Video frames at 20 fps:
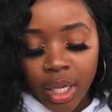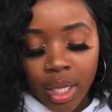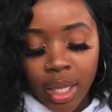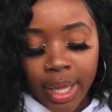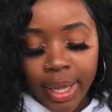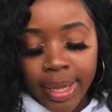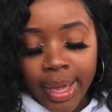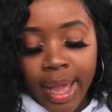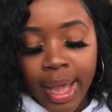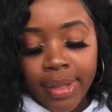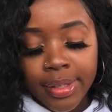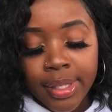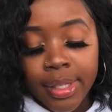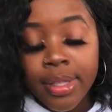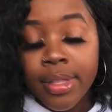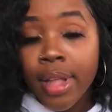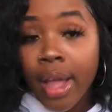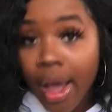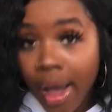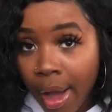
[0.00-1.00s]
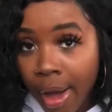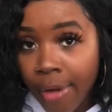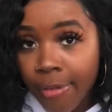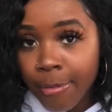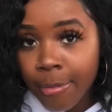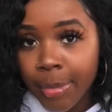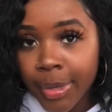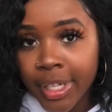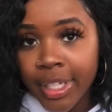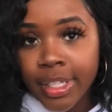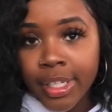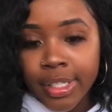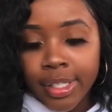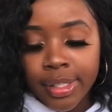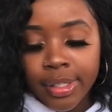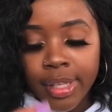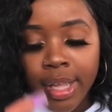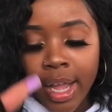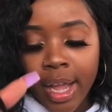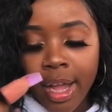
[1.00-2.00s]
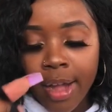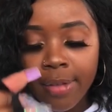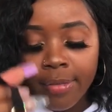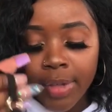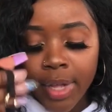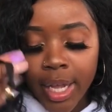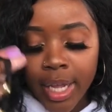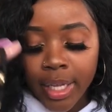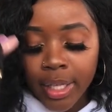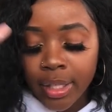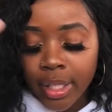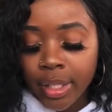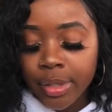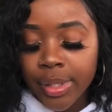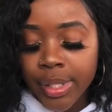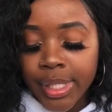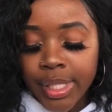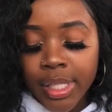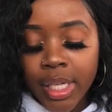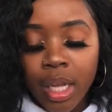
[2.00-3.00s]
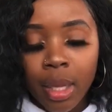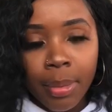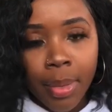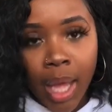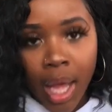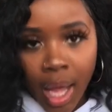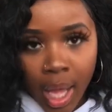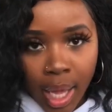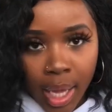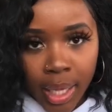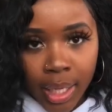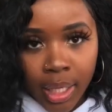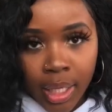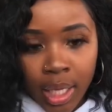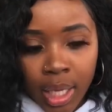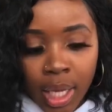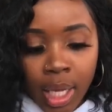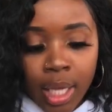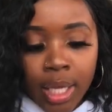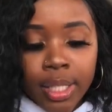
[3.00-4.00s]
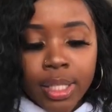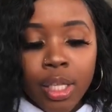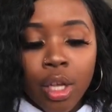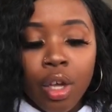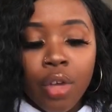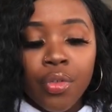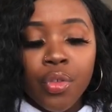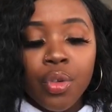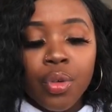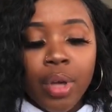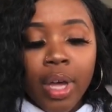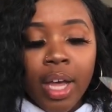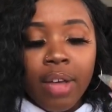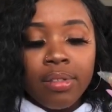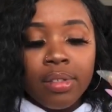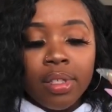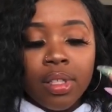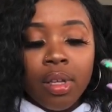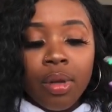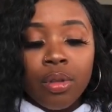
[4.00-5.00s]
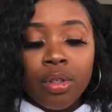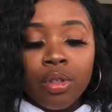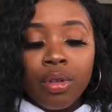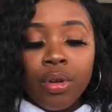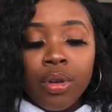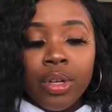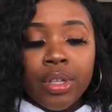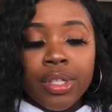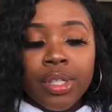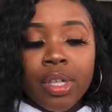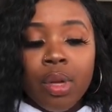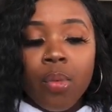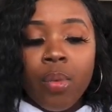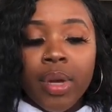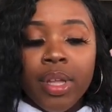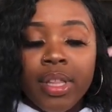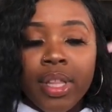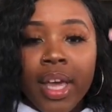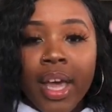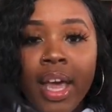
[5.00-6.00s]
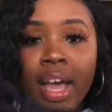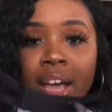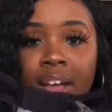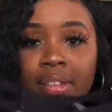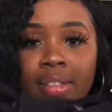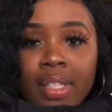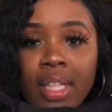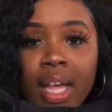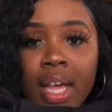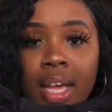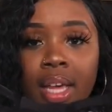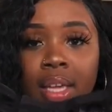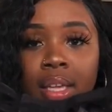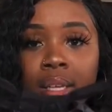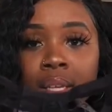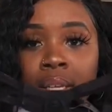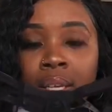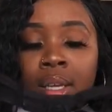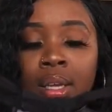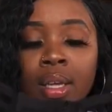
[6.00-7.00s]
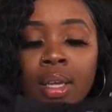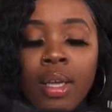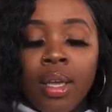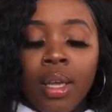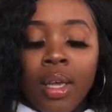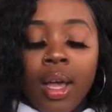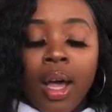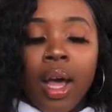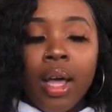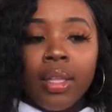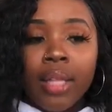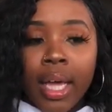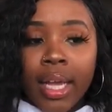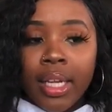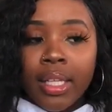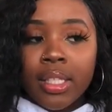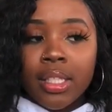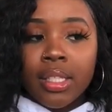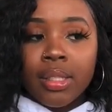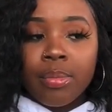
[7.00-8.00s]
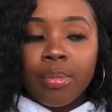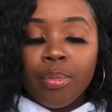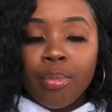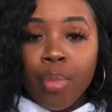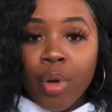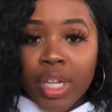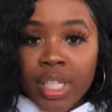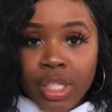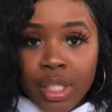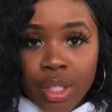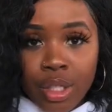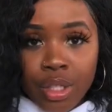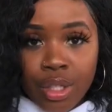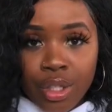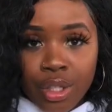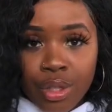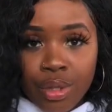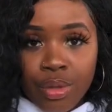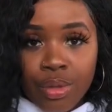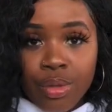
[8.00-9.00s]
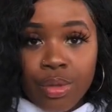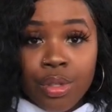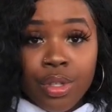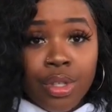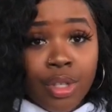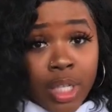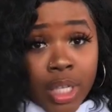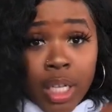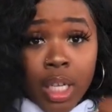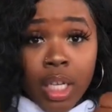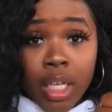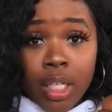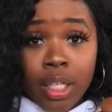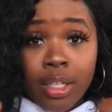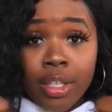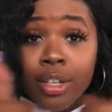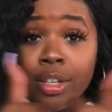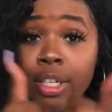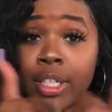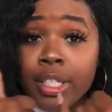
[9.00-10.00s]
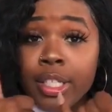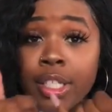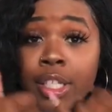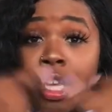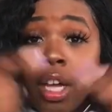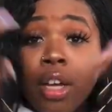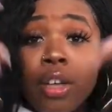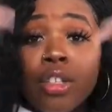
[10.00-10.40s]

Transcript: Like, it has enough, but it doesn't have, like, they don't sit up high. So if you have you're someone that has, like, a lot of breast tissue, you're good. You're good to go.